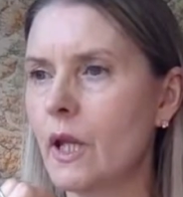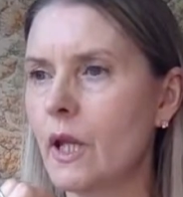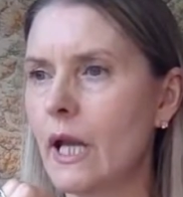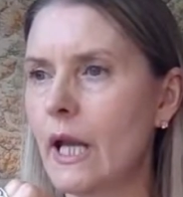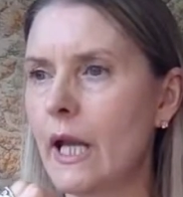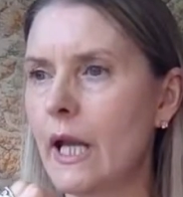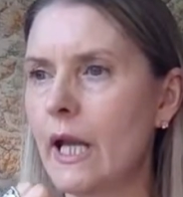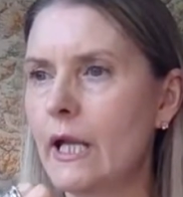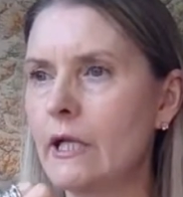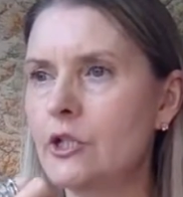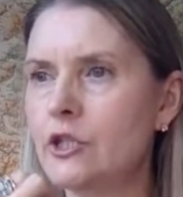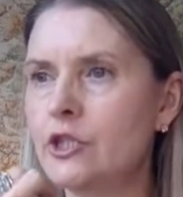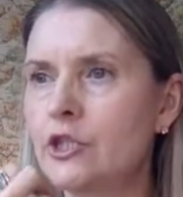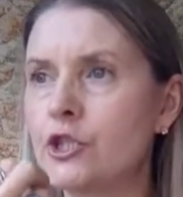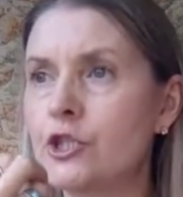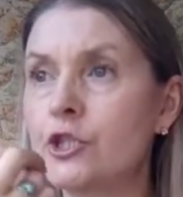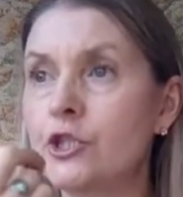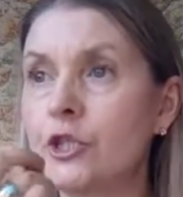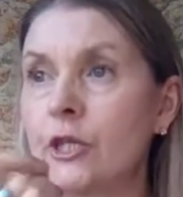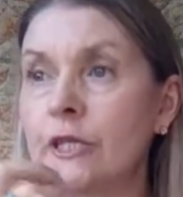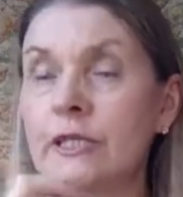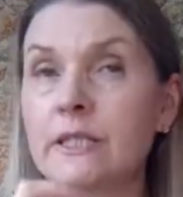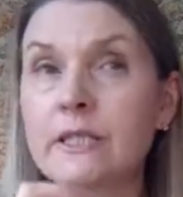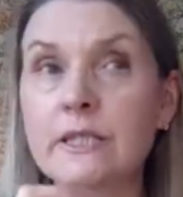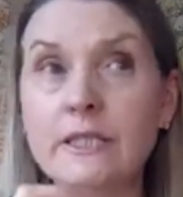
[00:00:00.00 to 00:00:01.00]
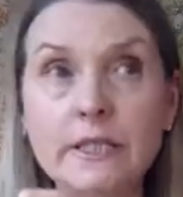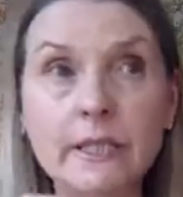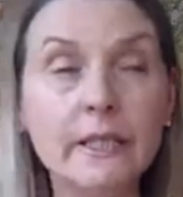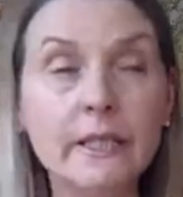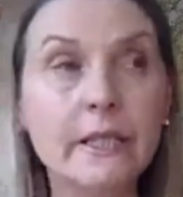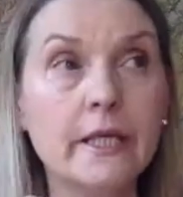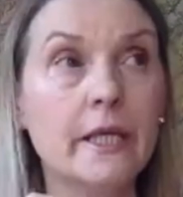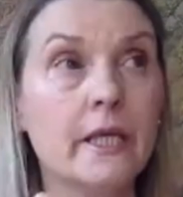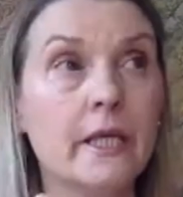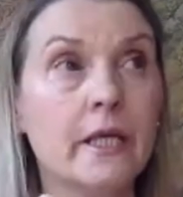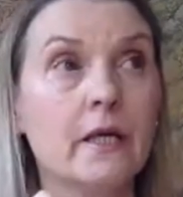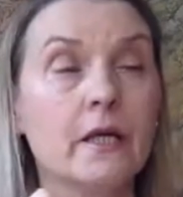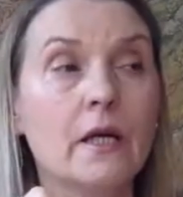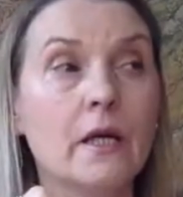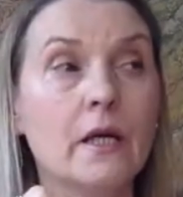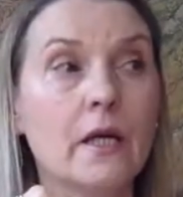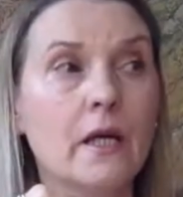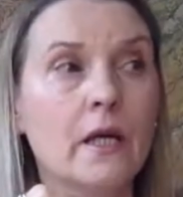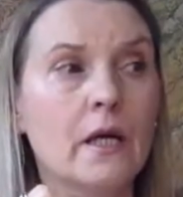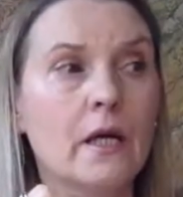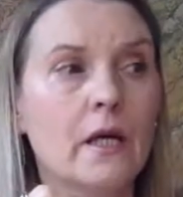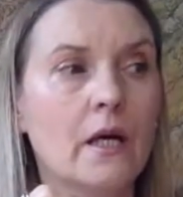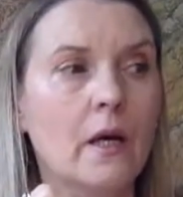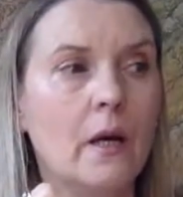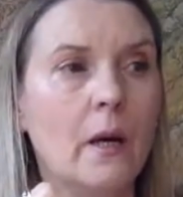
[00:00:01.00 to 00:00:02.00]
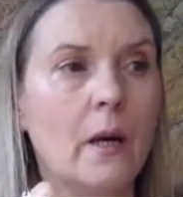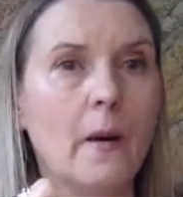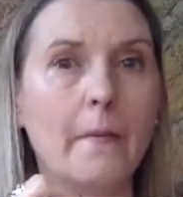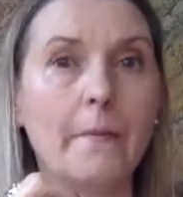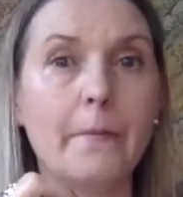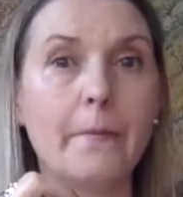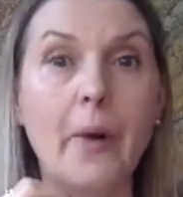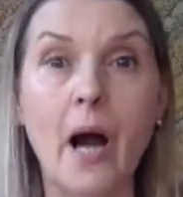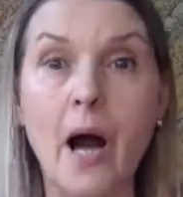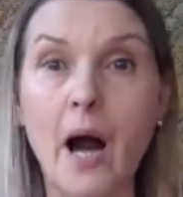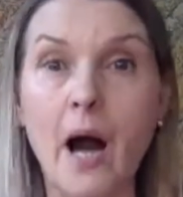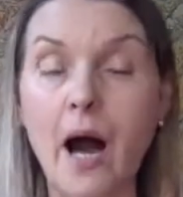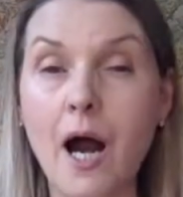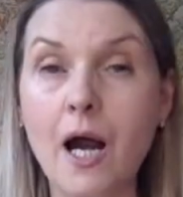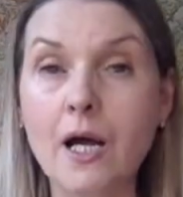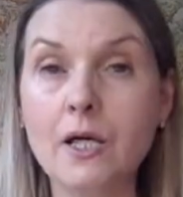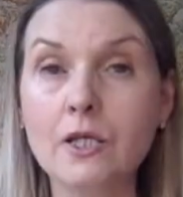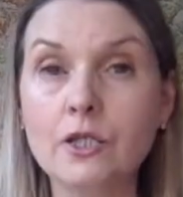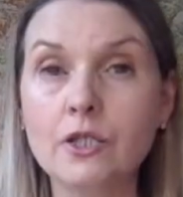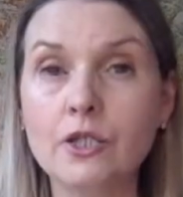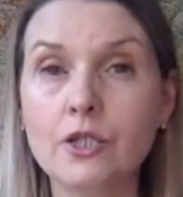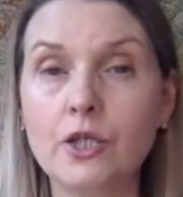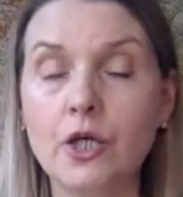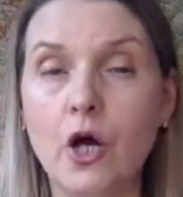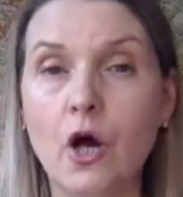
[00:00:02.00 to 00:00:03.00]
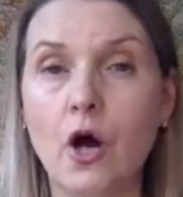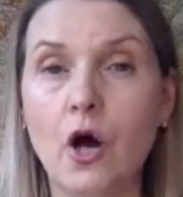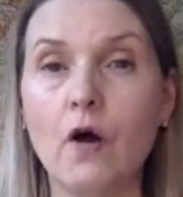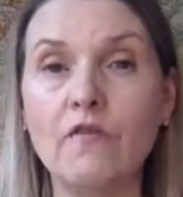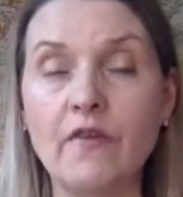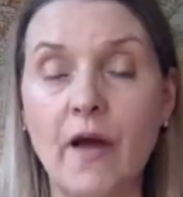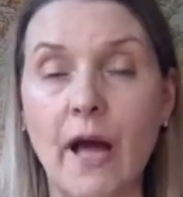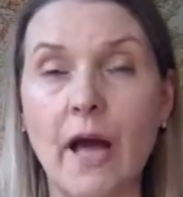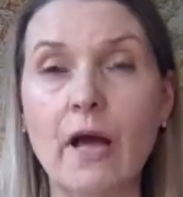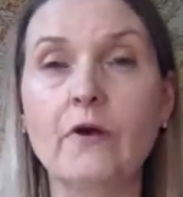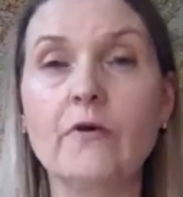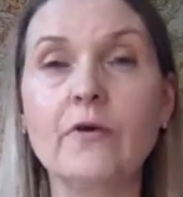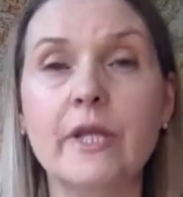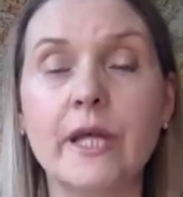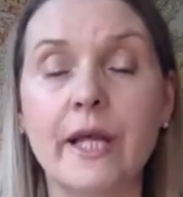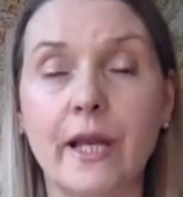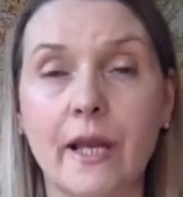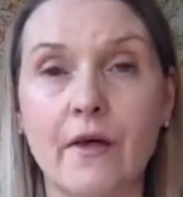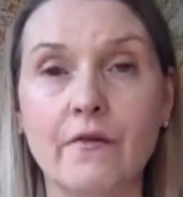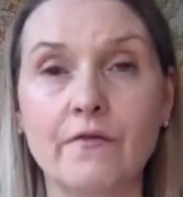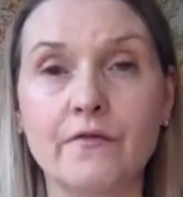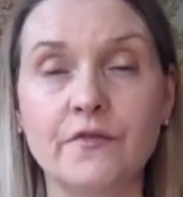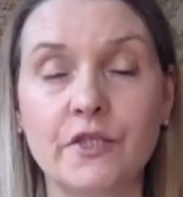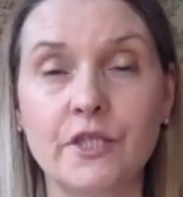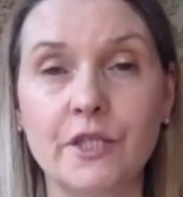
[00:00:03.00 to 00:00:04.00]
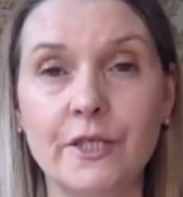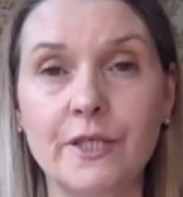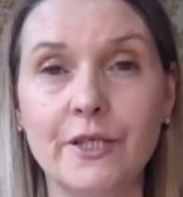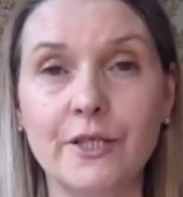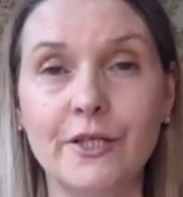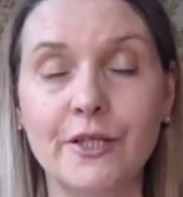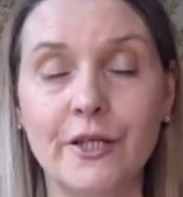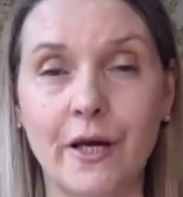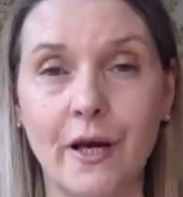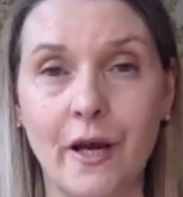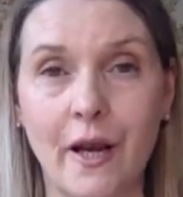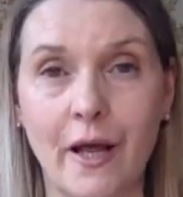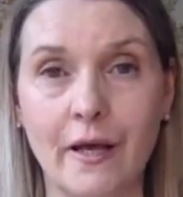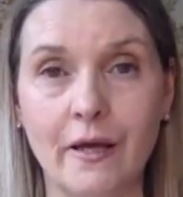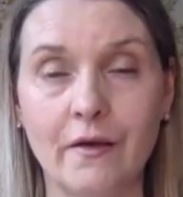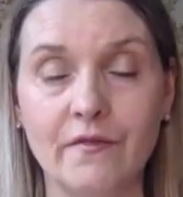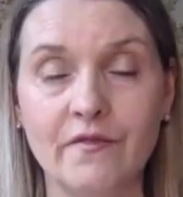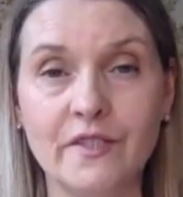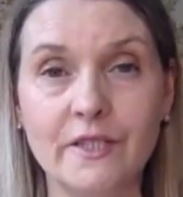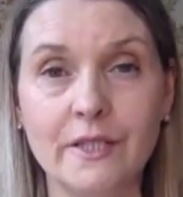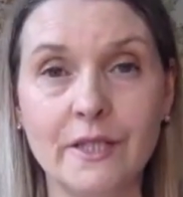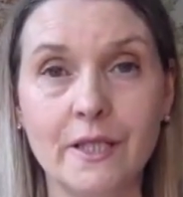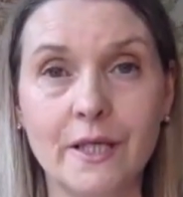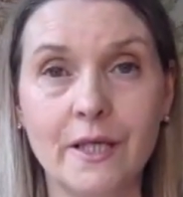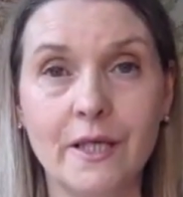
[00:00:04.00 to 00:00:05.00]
intrinsic part of how they lived their lives.